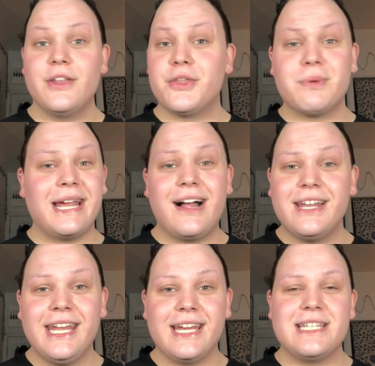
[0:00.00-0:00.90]
The
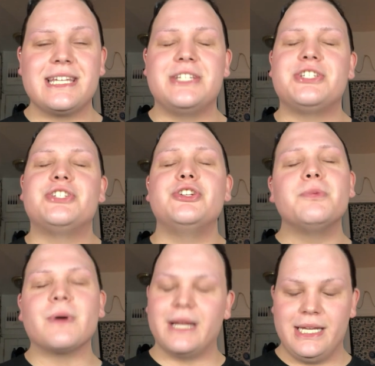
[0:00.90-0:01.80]
reality is it's
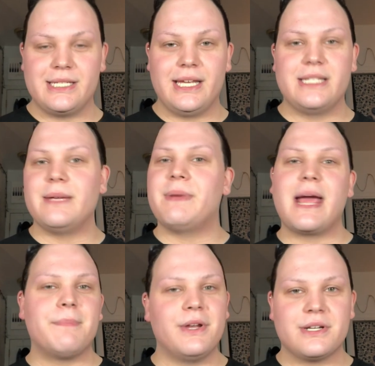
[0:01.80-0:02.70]
super easy to
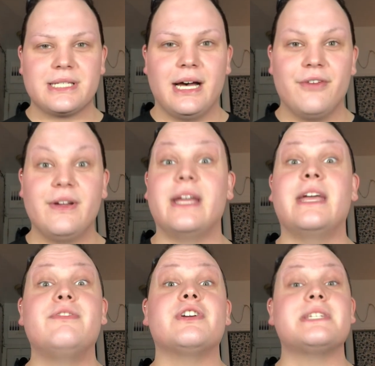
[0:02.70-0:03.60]
pamper yourself and
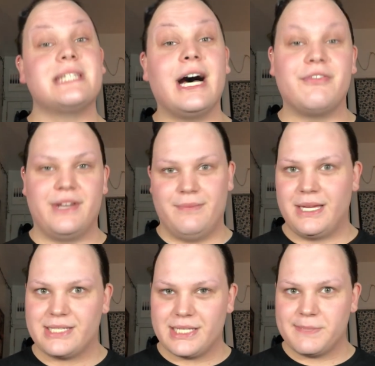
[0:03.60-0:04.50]
give yourself an
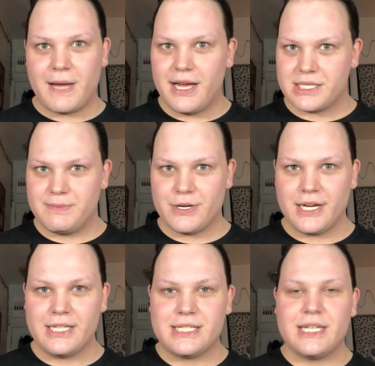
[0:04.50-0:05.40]
amazing spa
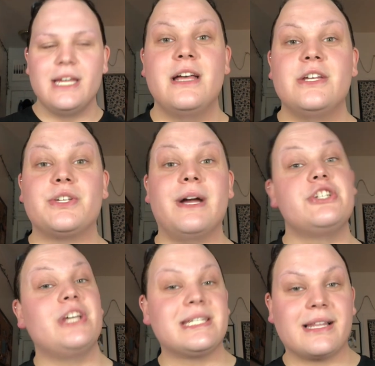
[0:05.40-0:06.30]
experience. So I
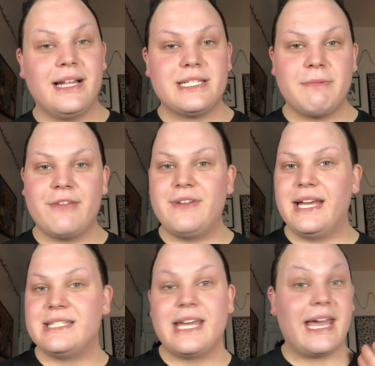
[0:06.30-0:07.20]
just cleansed my
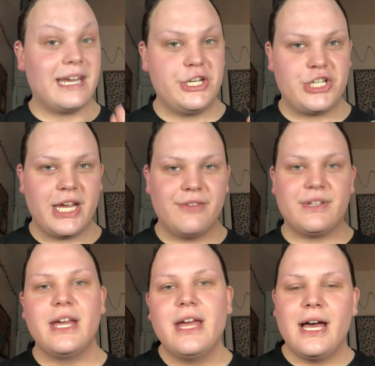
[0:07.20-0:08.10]
face and I
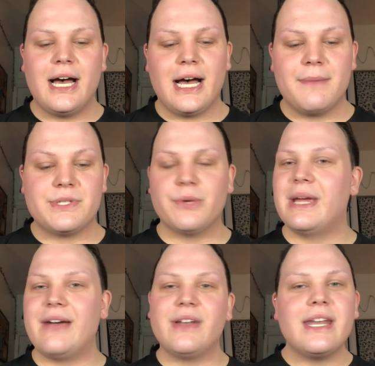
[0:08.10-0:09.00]
shaved. Um, so
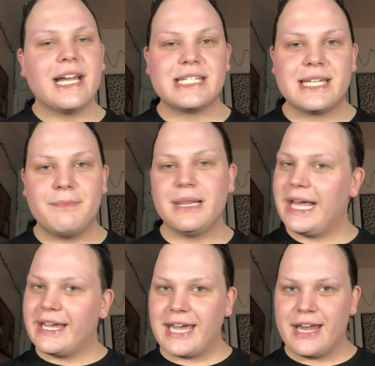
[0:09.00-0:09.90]
we have a nice
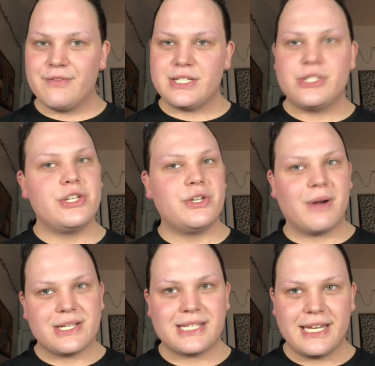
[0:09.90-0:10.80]
blank canvas to do
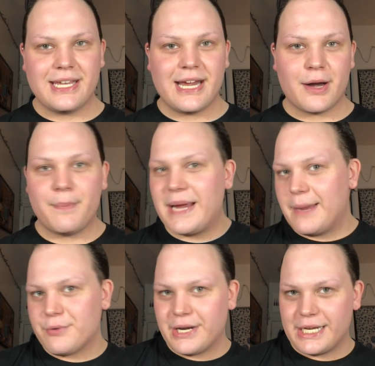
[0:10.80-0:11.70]
our skincare
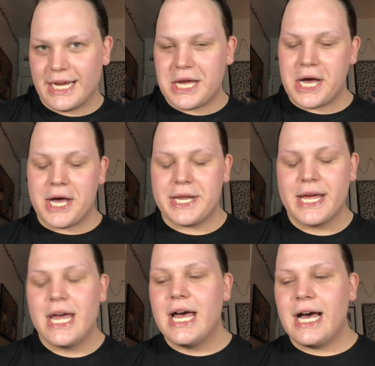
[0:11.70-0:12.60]
pampering night on.
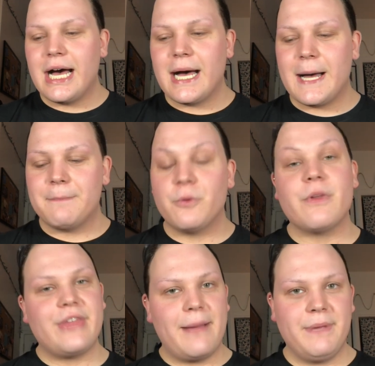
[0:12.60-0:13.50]
Um,
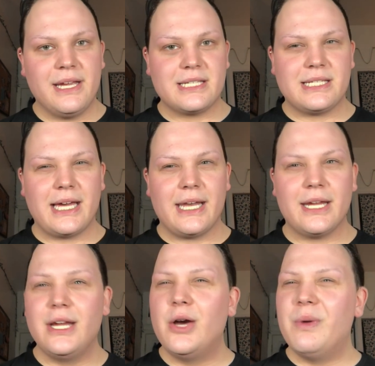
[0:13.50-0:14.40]
with that being said,
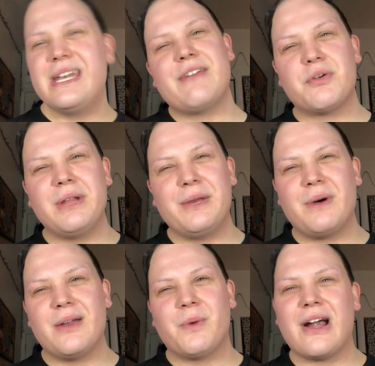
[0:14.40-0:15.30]
we never really
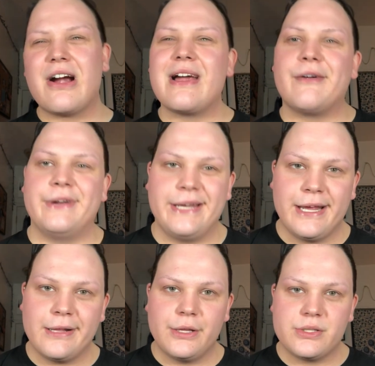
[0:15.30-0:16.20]
want to wear our everyday
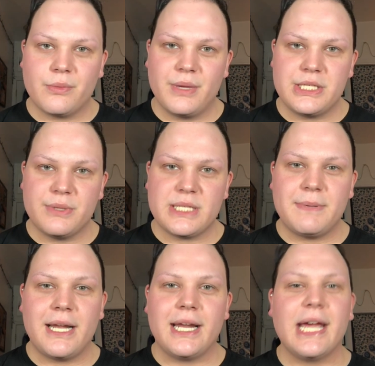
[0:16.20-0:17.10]
clothes when we do a
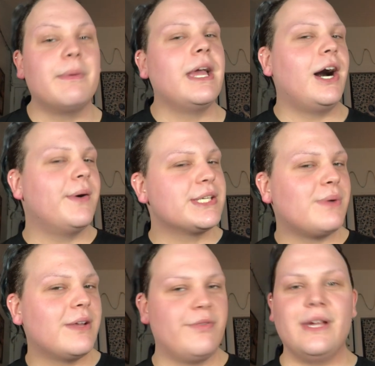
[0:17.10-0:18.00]
spa night. We always
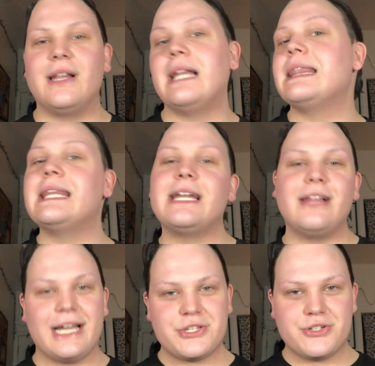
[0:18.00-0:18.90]
want to feel a little
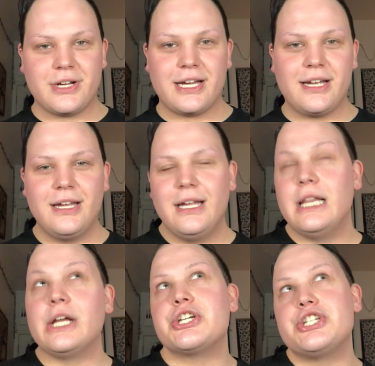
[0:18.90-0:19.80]
extra
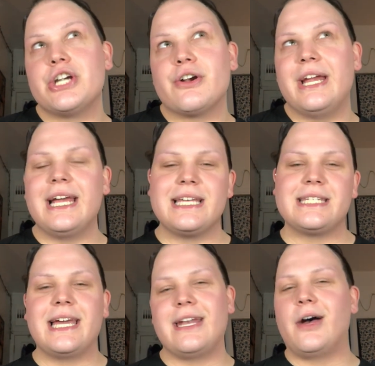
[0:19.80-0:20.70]
luxurious
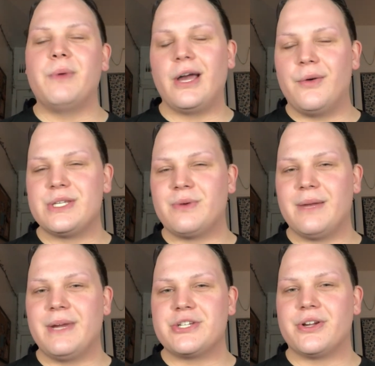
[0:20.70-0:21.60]
and we always want to
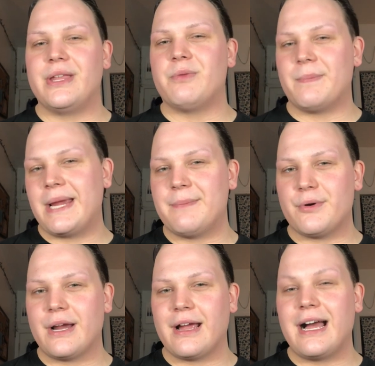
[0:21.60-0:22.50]
make sure that we're
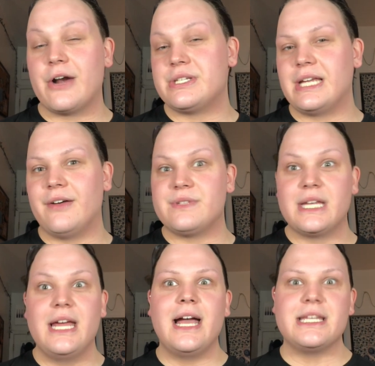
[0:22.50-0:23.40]
pampering ourselves
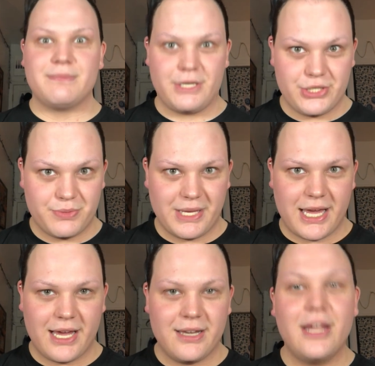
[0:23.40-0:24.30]
as much as we
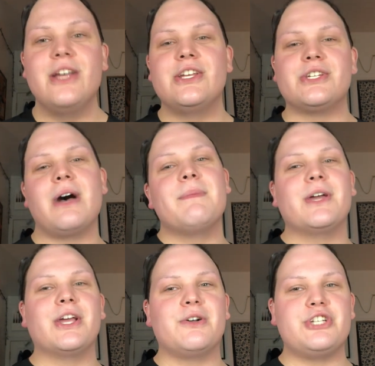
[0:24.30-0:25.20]
can. So I'm going
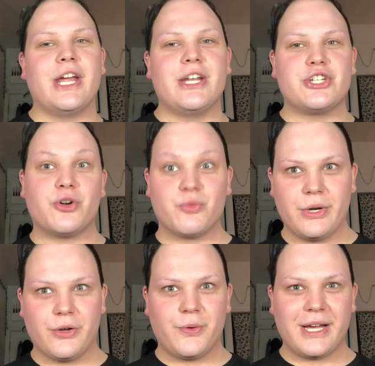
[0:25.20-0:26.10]
to go change
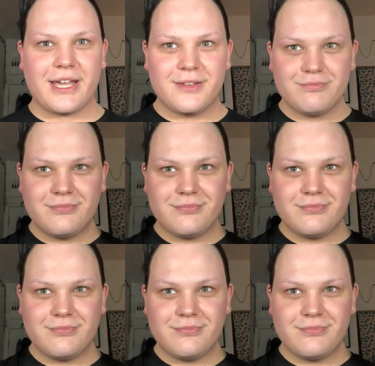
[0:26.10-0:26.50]
real quick.